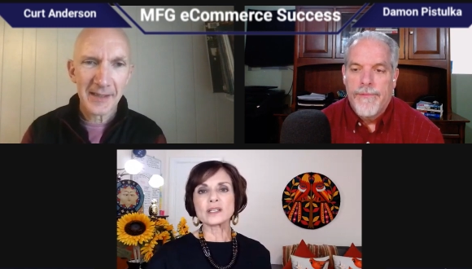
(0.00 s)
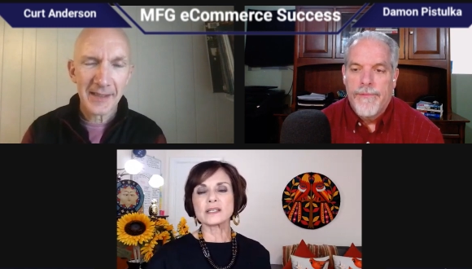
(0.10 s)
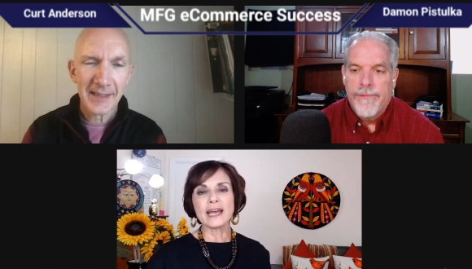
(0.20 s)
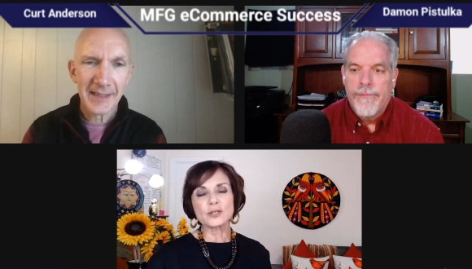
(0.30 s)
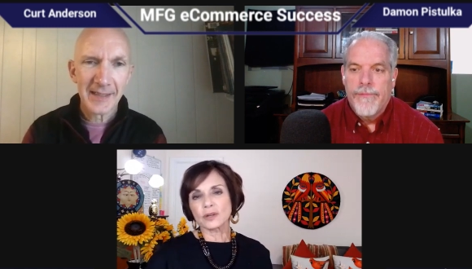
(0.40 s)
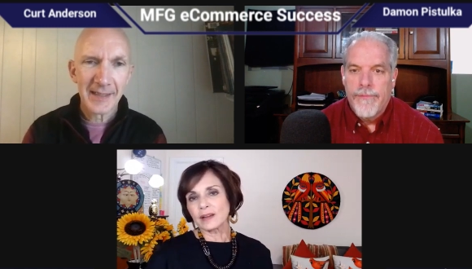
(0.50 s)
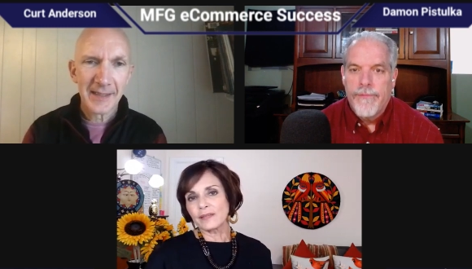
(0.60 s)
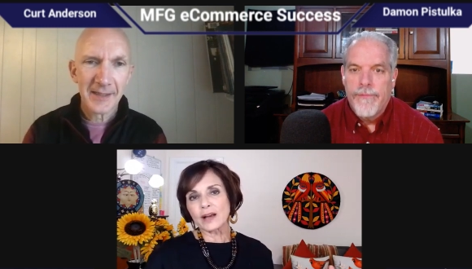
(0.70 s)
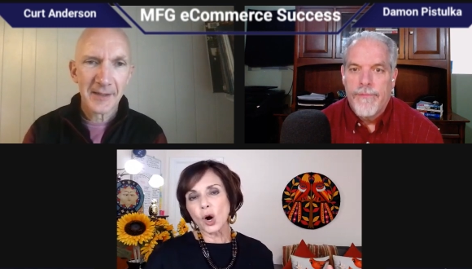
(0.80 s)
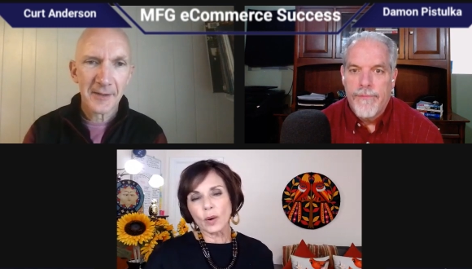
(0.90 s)
Speaker 1: on stage. And
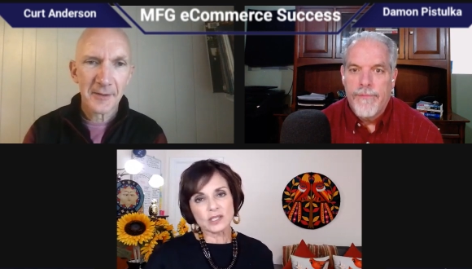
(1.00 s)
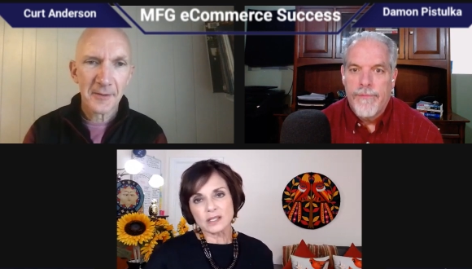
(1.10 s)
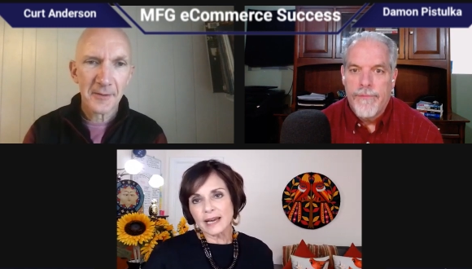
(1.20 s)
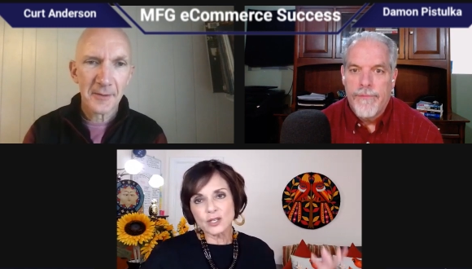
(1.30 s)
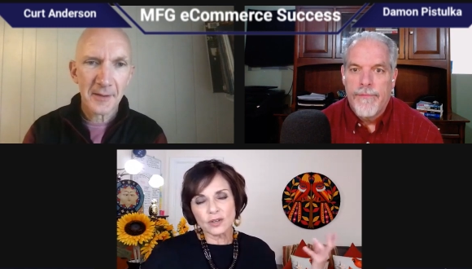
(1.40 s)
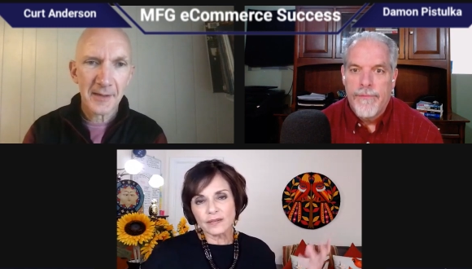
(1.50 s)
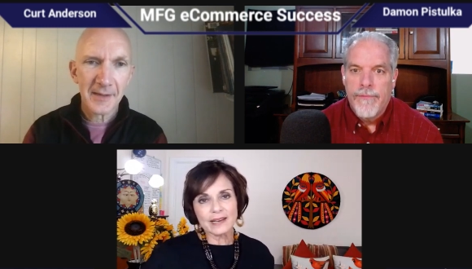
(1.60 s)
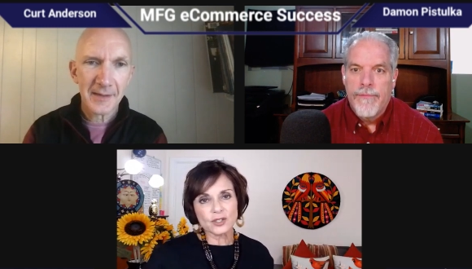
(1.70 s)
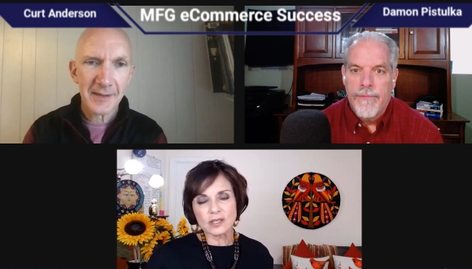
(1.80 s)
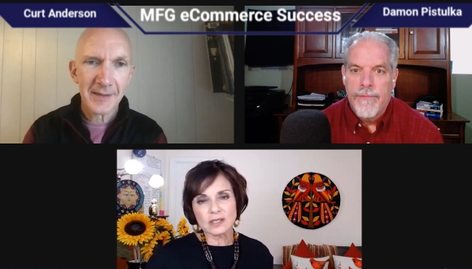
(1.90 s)
then they go on stage and
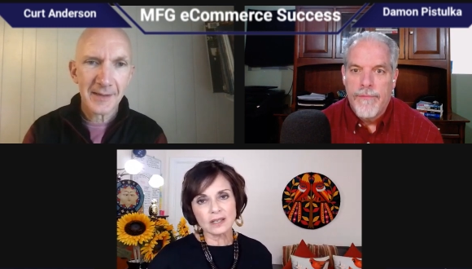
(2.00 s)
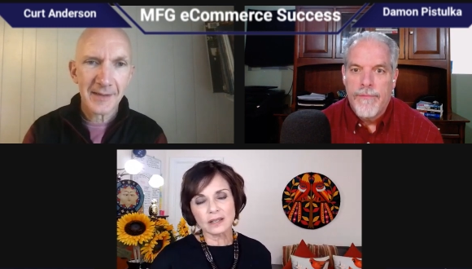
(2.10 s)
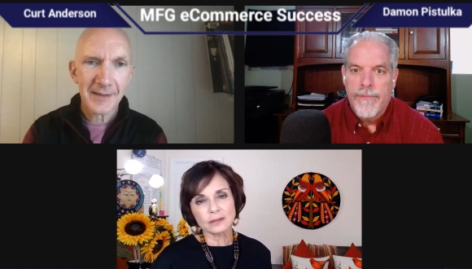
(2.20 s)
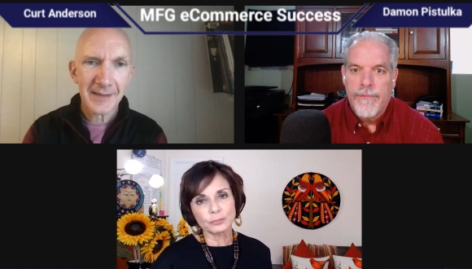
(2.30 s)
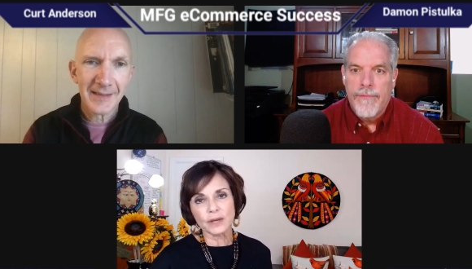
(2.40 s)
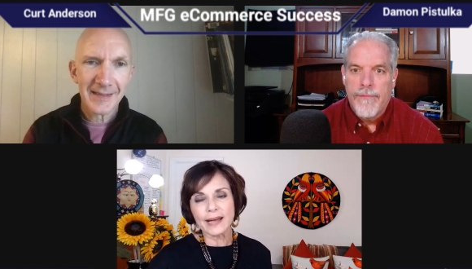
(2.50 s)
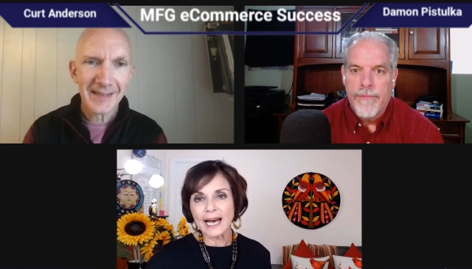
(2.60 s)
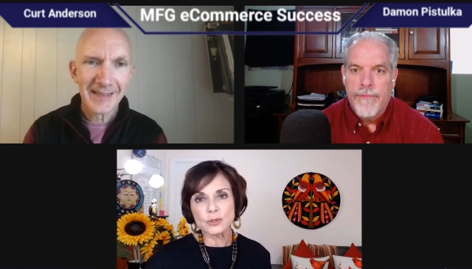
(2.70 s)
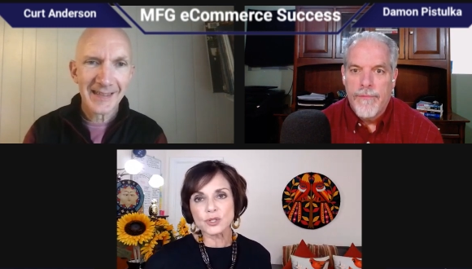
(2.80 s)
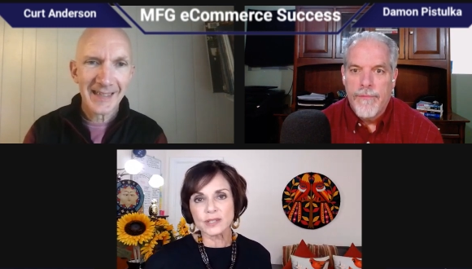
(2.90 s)
they just, you know, bring the
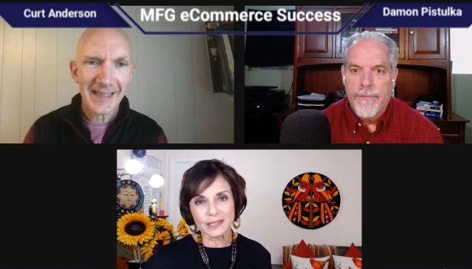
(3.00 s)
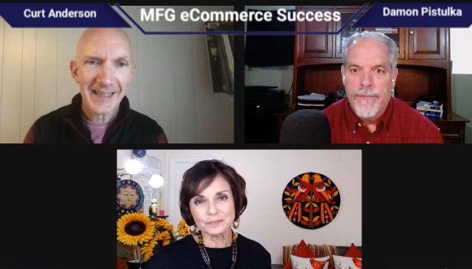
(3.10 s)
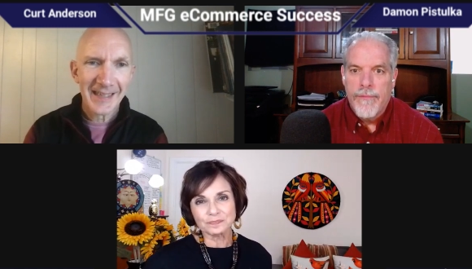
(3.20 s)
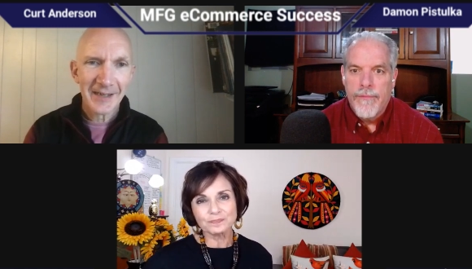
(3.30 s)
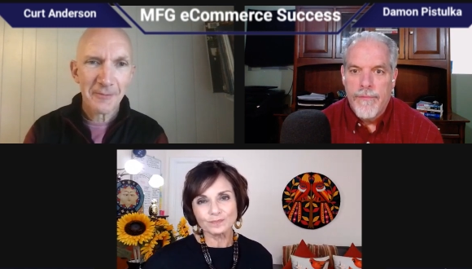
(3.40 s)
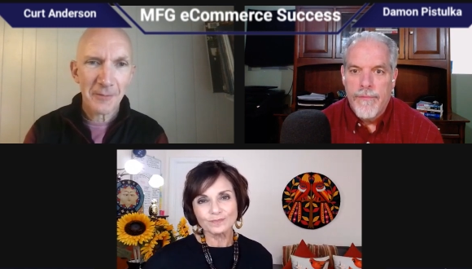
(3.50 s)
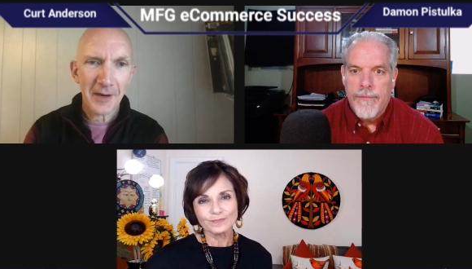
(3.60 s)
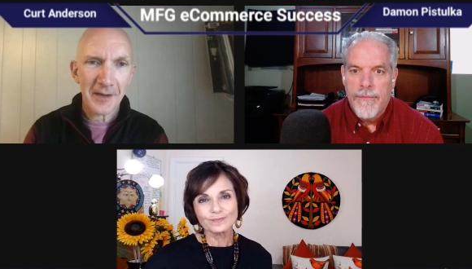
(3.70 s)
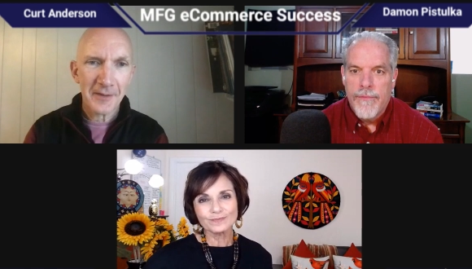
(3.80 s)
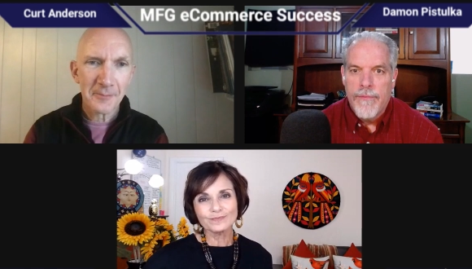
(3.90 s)
house down.
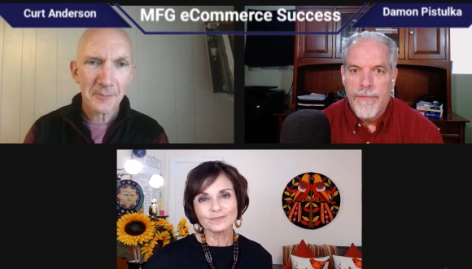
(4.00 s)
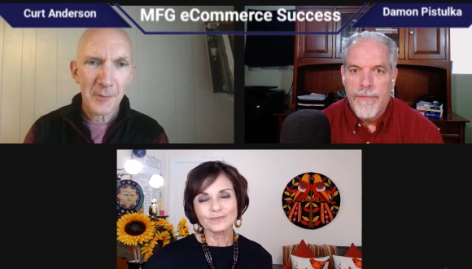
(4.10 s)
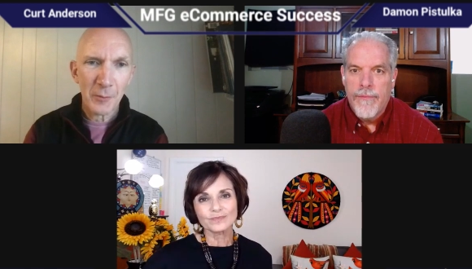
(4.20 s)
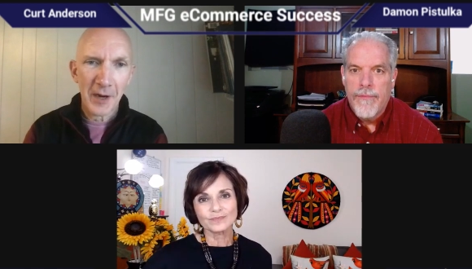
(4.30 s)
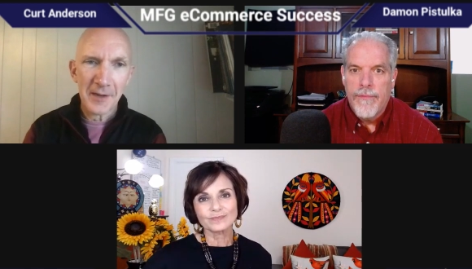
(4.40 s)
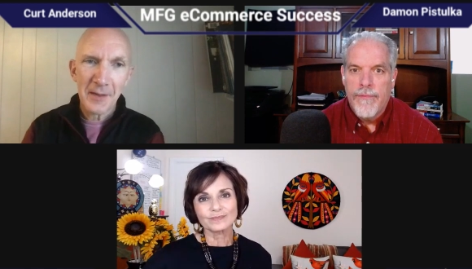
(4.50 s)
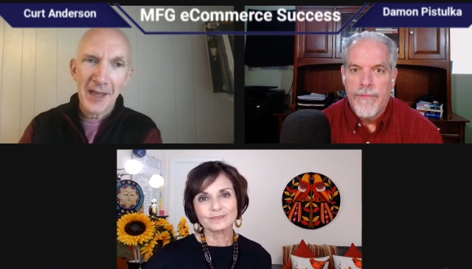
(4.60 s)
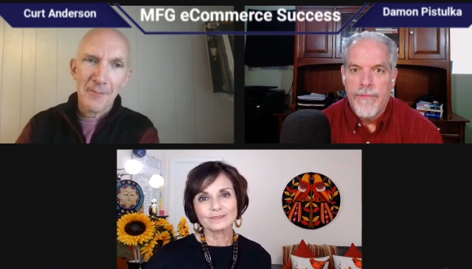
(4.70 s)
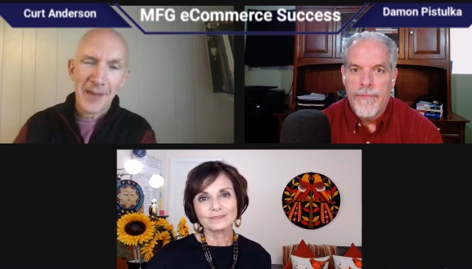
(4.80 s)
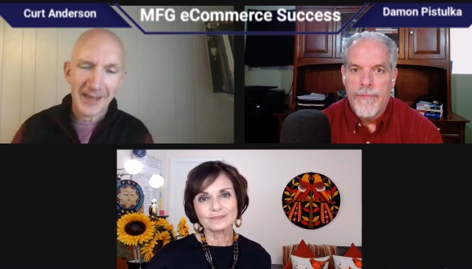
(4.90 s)
Speaker 2: Right. Right.
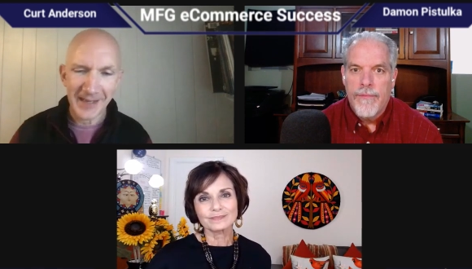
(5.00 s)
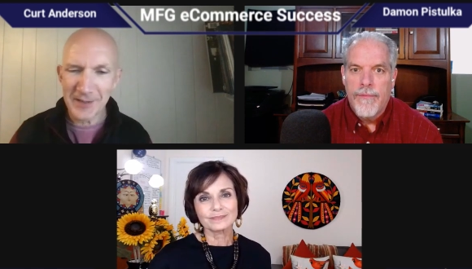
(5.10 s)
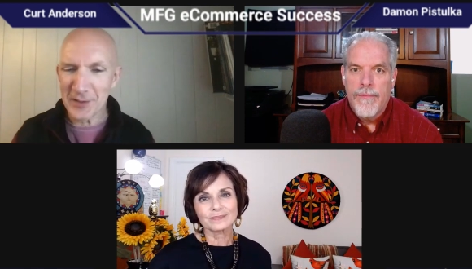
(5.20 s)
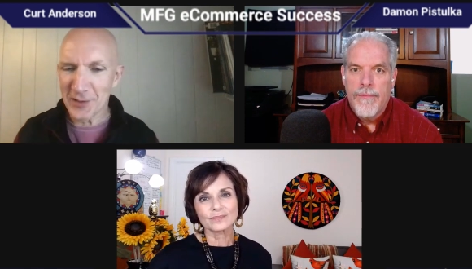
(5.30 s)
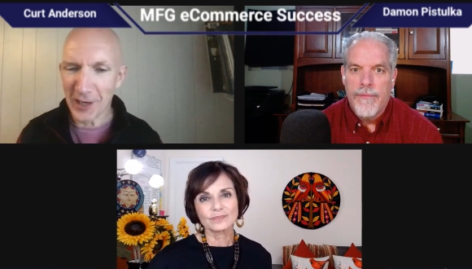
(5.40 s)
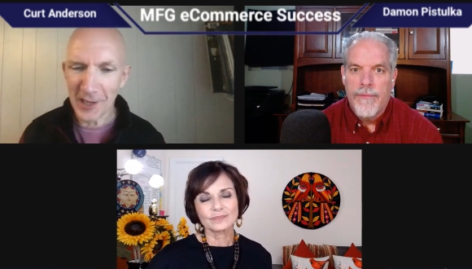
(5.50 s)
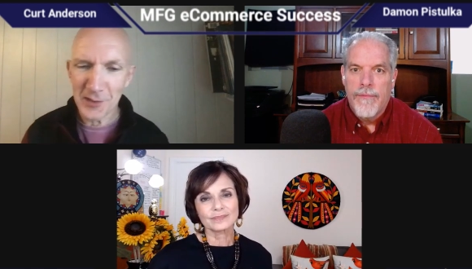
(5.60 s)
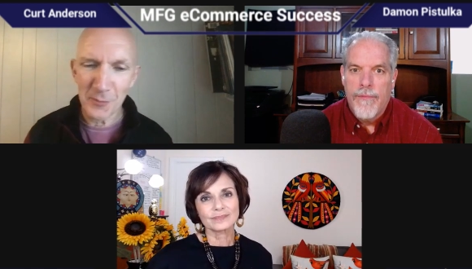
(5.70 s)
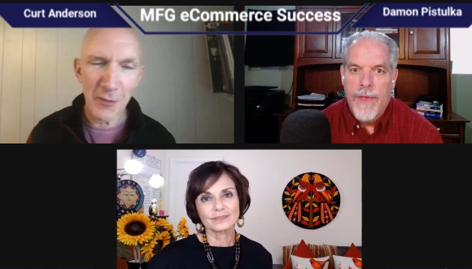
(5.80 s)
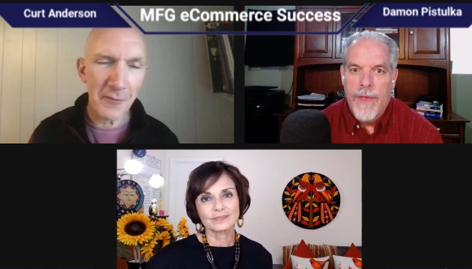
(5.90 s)
Man, this is
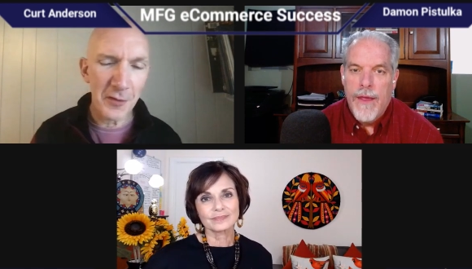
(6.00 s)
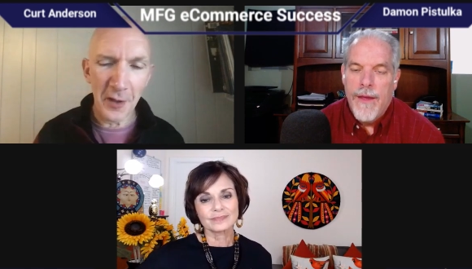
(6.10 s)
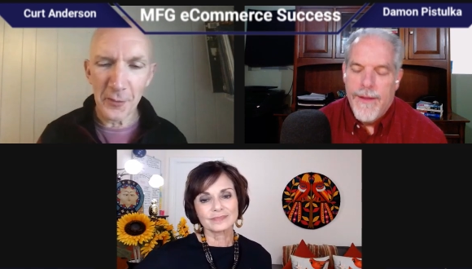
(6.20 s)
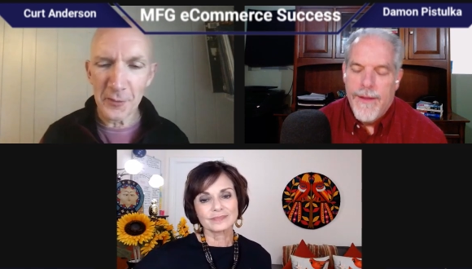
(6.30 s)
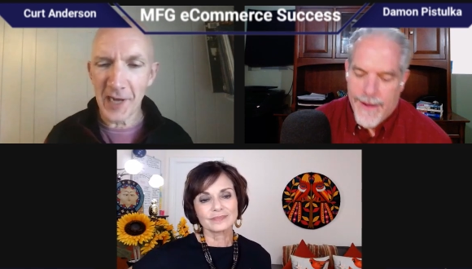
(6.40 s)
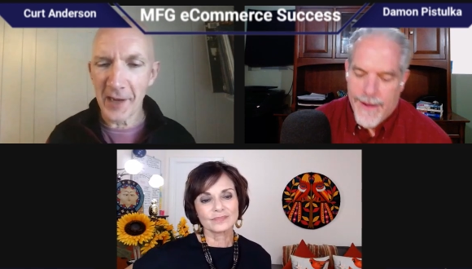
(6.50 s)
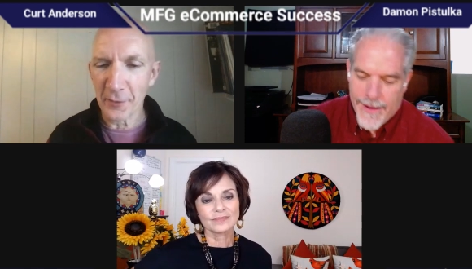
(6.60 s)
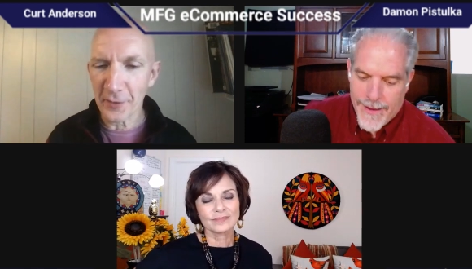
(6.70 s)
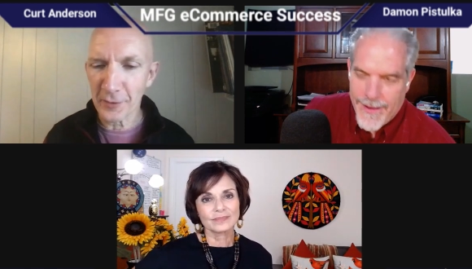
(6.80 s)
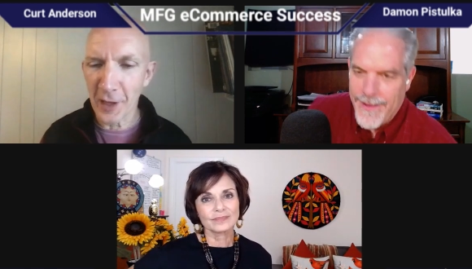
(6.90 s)
awesome. You have another yeah.
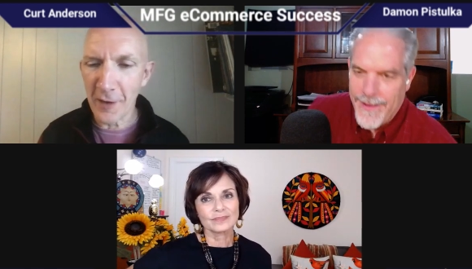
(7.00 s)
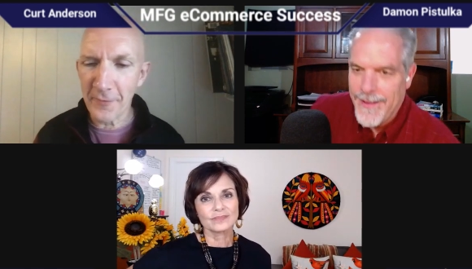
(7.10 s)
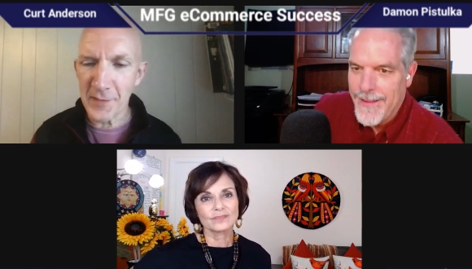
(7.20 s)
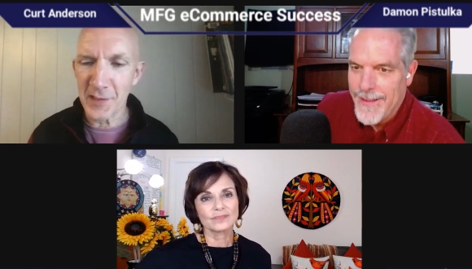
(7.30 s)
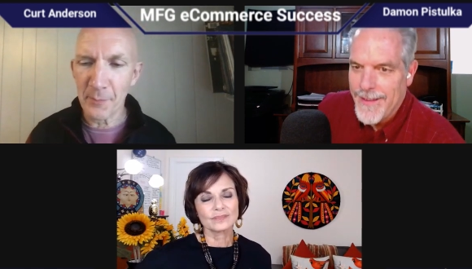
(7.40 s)
title, Love is a